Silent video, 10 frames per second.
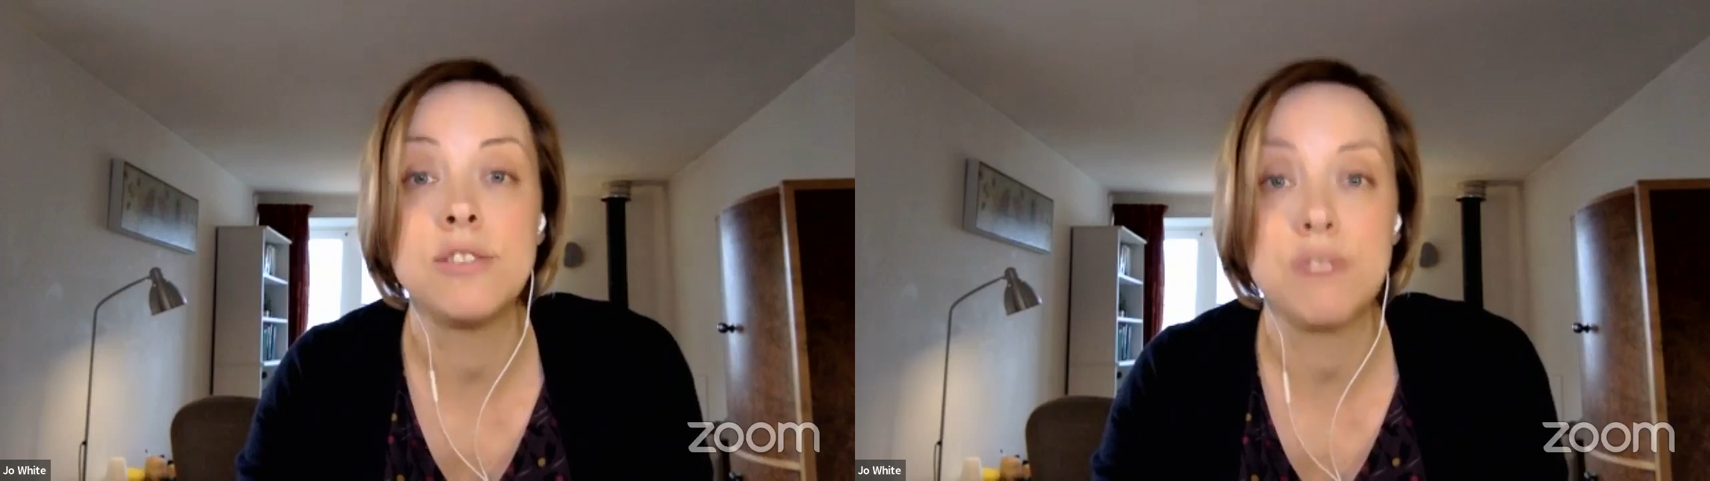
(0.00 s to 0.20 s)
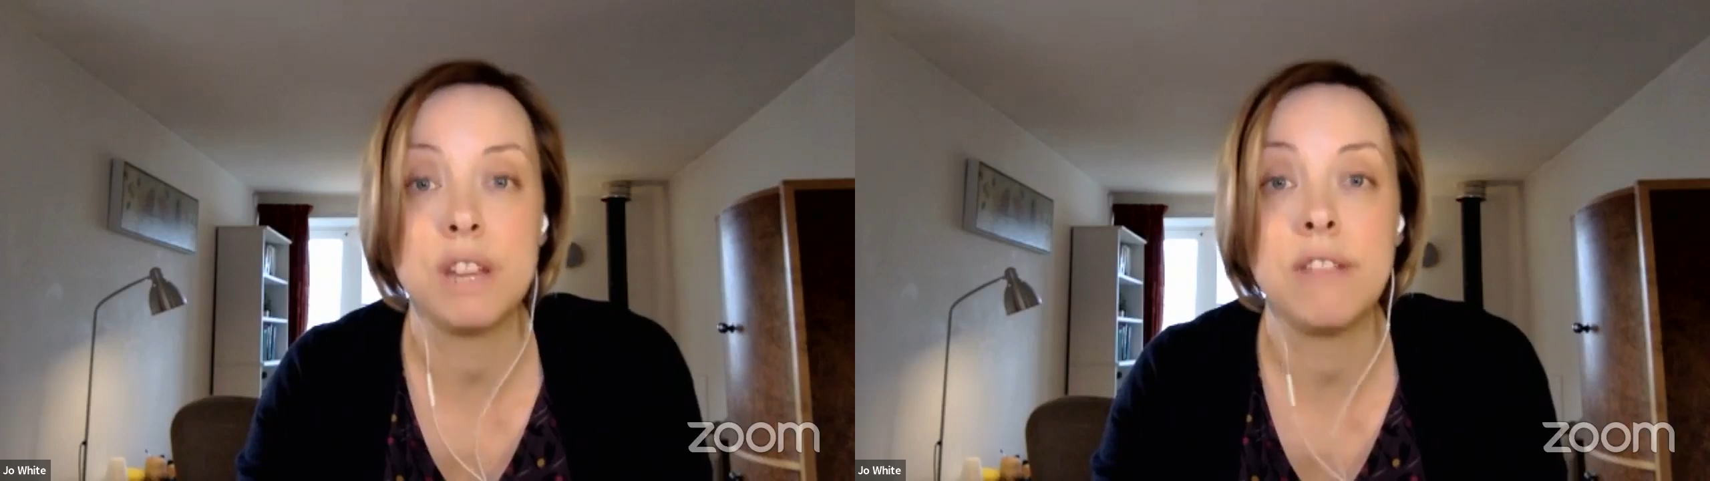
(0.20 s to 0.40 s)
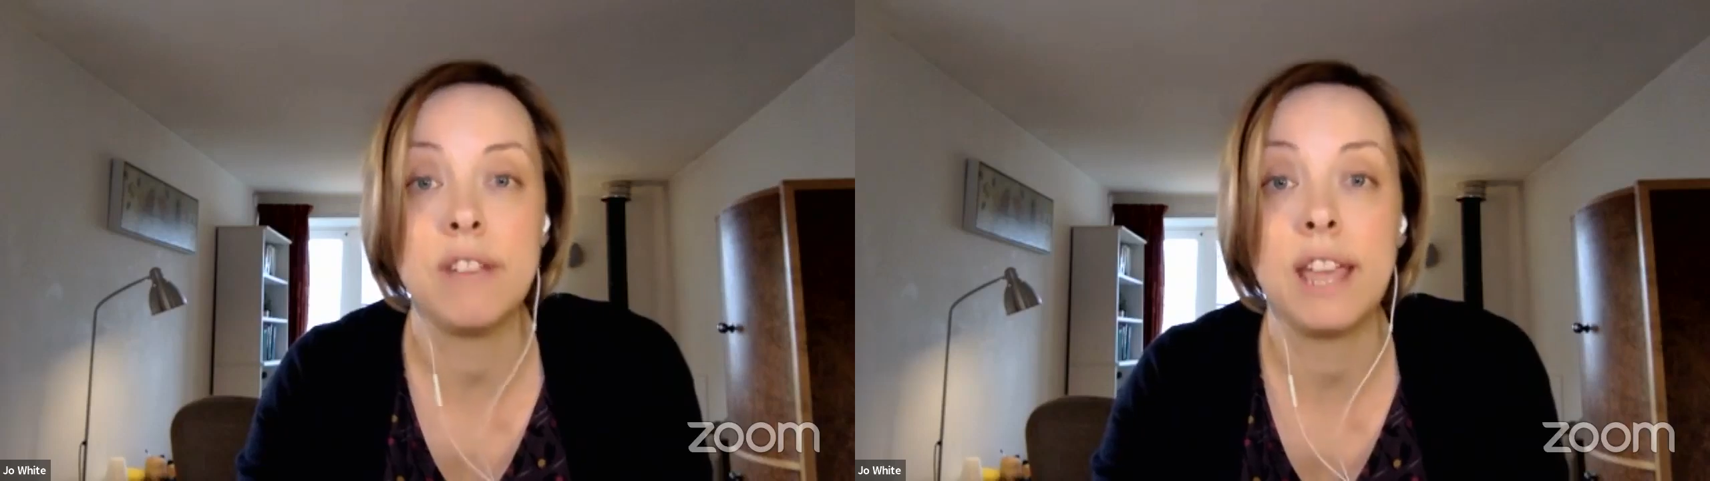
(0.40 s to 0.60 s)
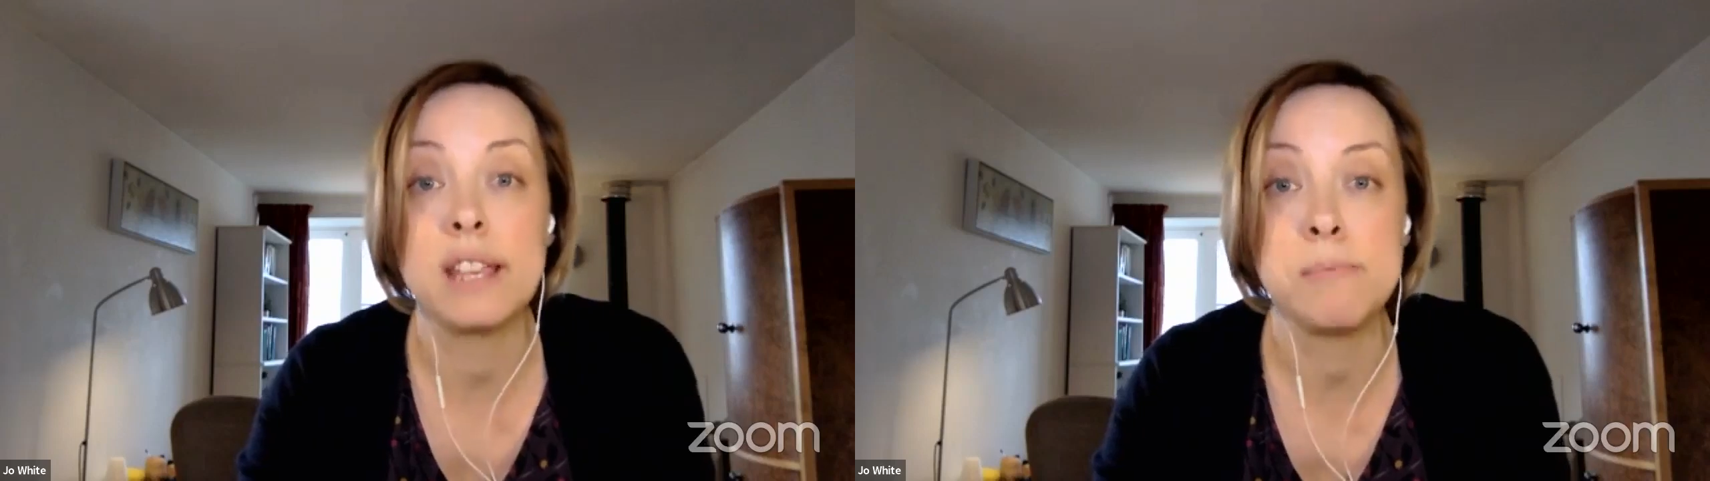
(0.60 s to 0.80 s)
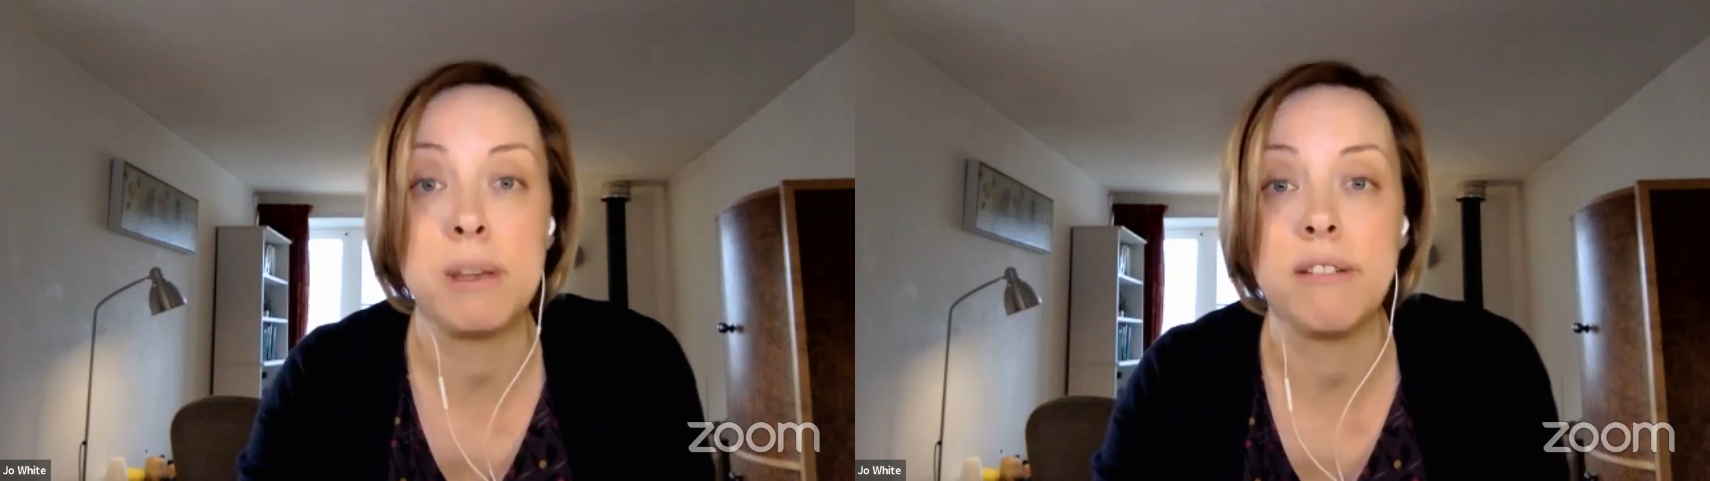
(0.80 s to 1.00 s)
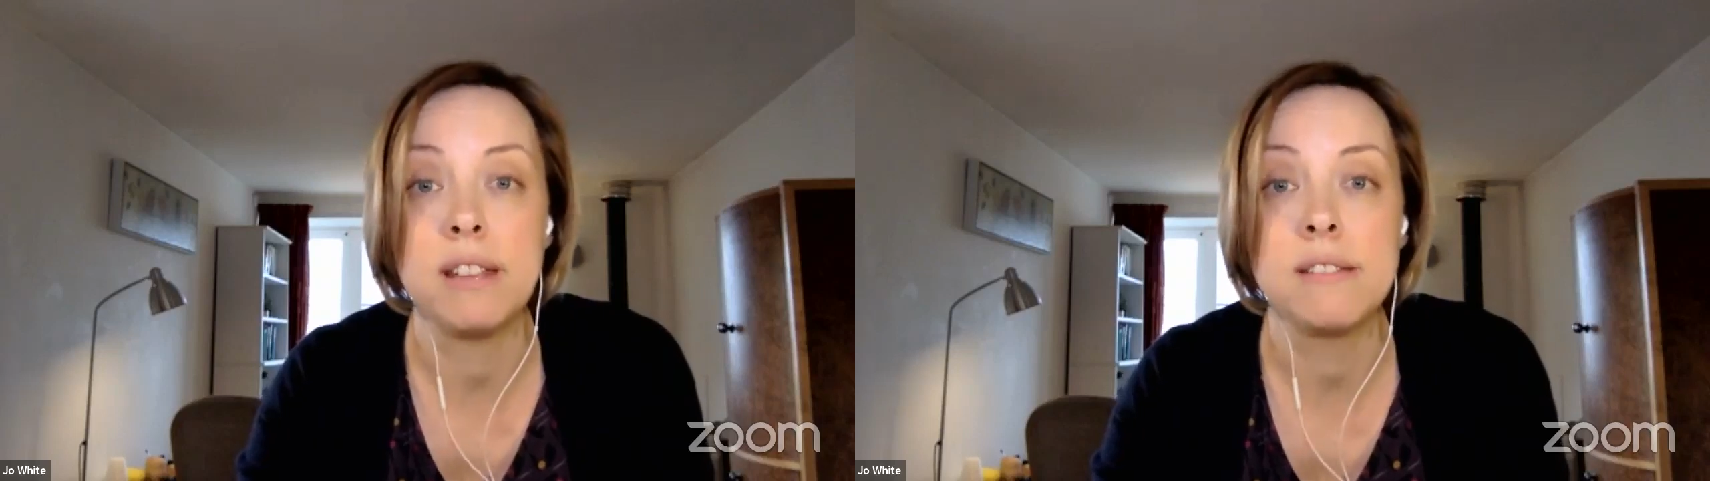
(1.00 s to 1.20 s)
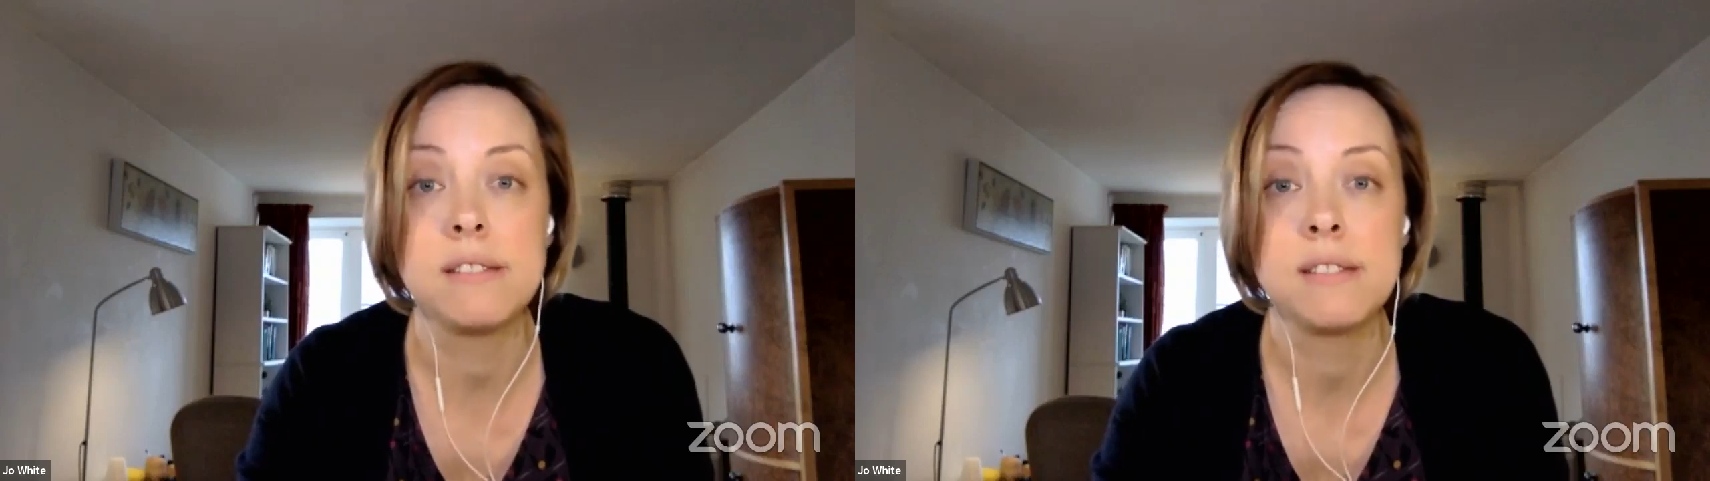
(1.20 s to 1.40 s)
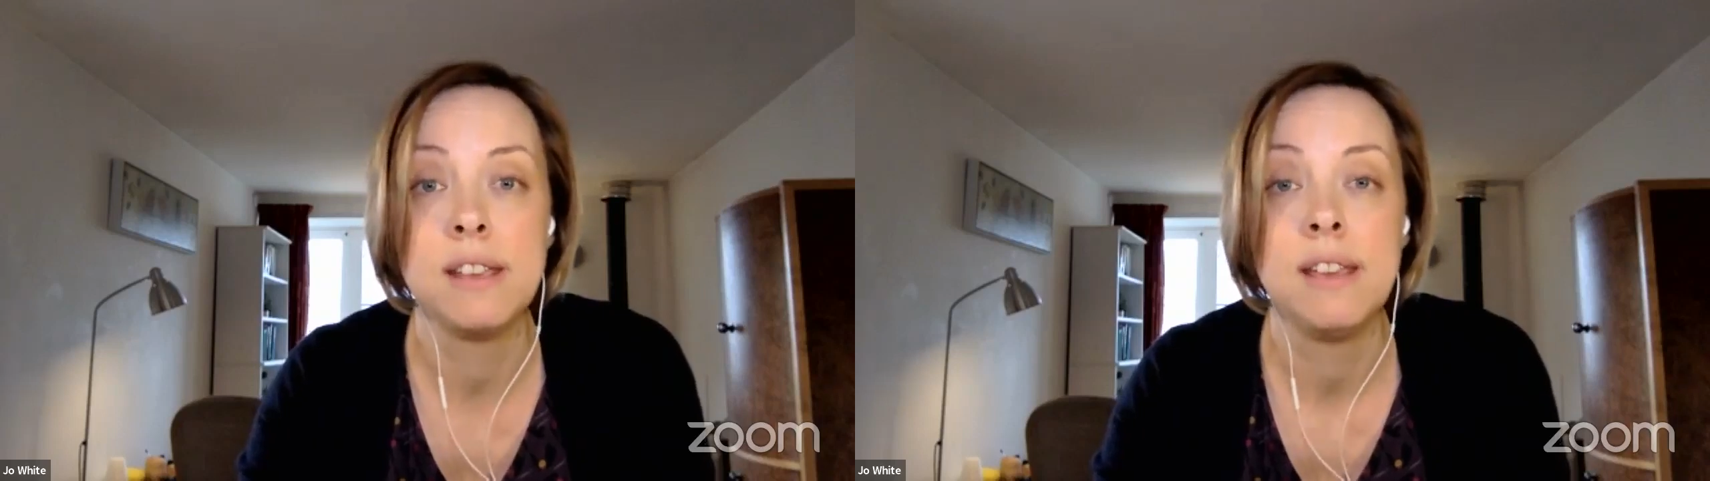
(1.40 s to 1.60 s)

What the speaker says: triggering experience